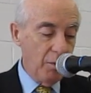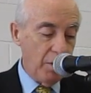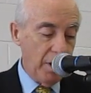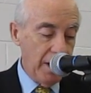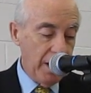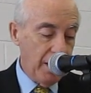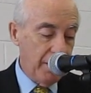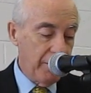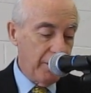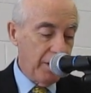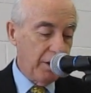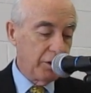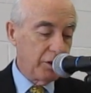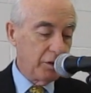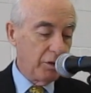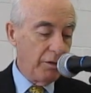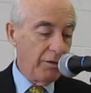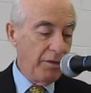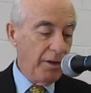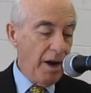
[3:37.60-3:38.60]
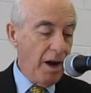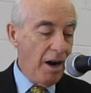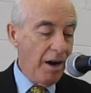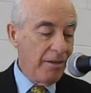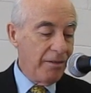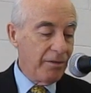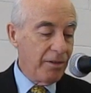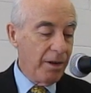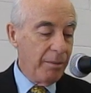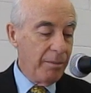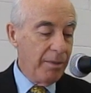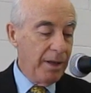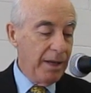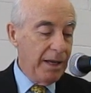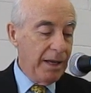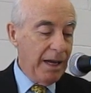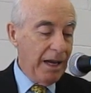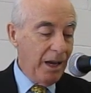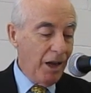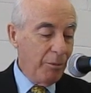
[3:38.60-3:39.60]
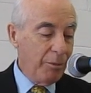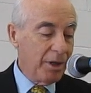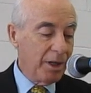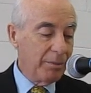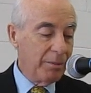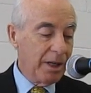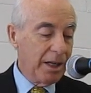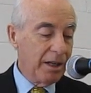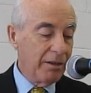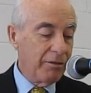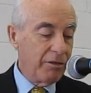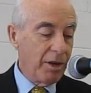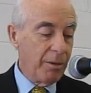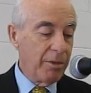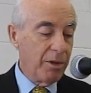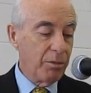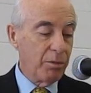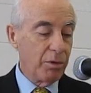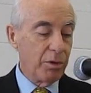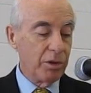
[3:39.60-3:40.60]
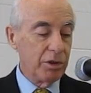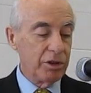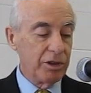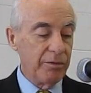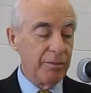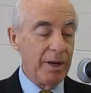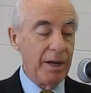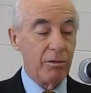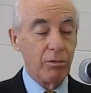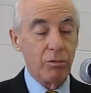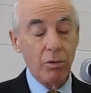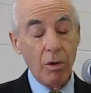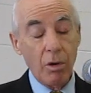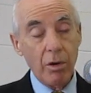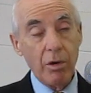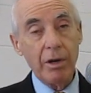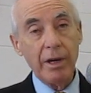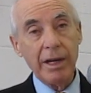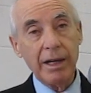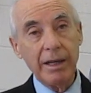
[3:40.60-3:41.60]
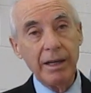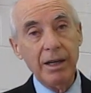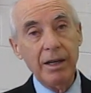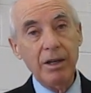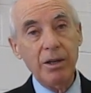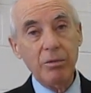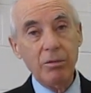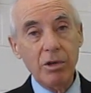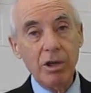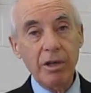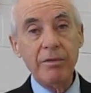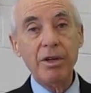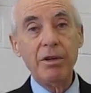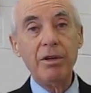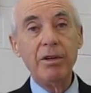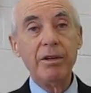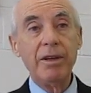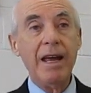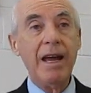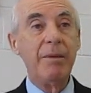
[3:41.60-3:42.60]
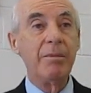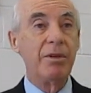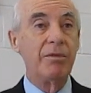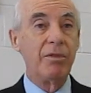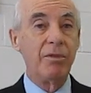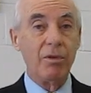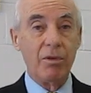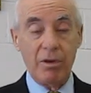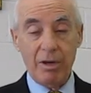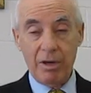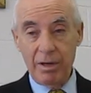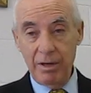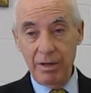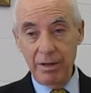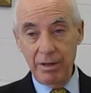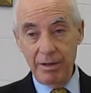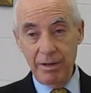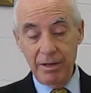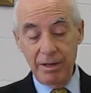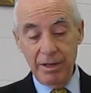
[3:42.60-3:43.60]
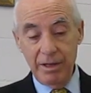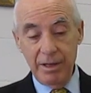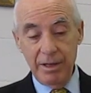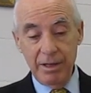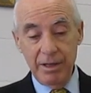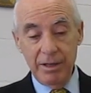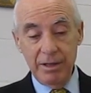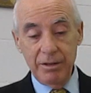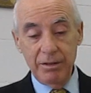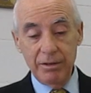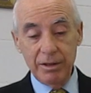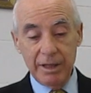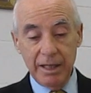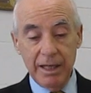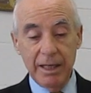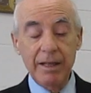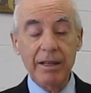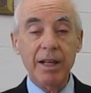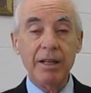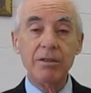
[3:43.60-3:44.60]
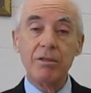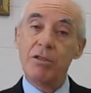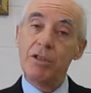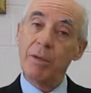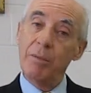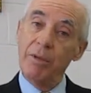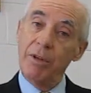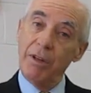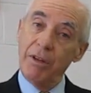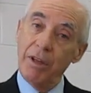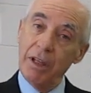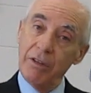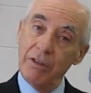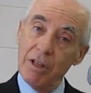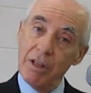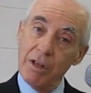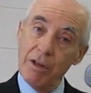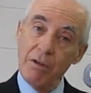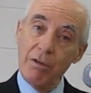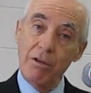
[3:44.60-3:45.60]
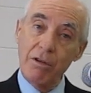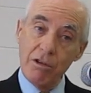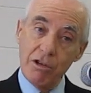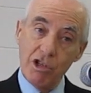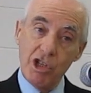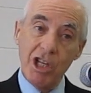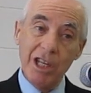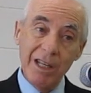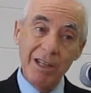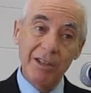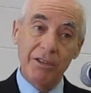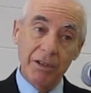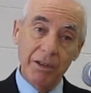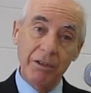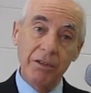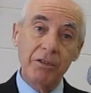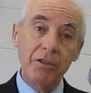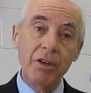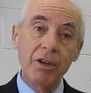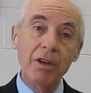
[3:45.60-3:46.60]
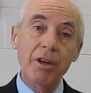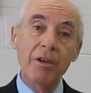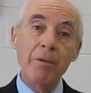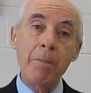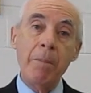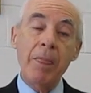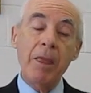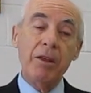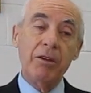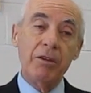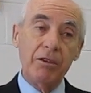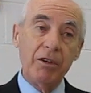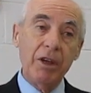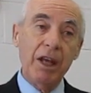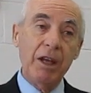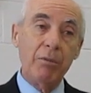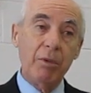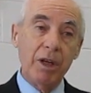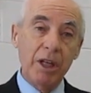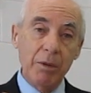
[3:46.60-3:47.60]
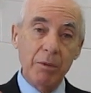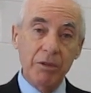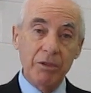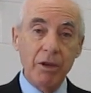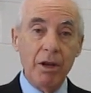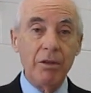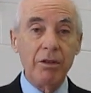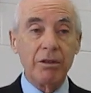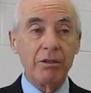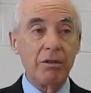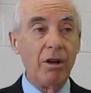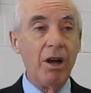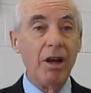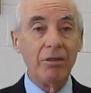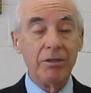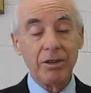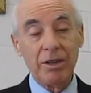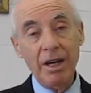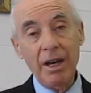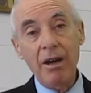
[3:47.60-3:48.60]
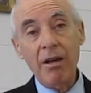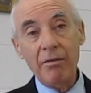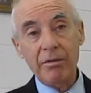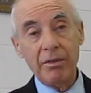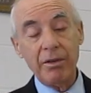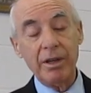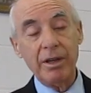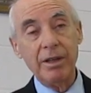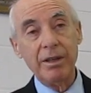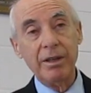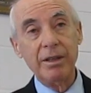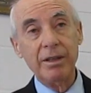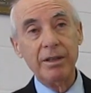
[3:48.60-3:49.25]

Why art thou so far from helping me and from the words of my roaring? Where have you heard that before? Okay, that was some of the things that the Lord Jesus said when he was on the cross of Calvary.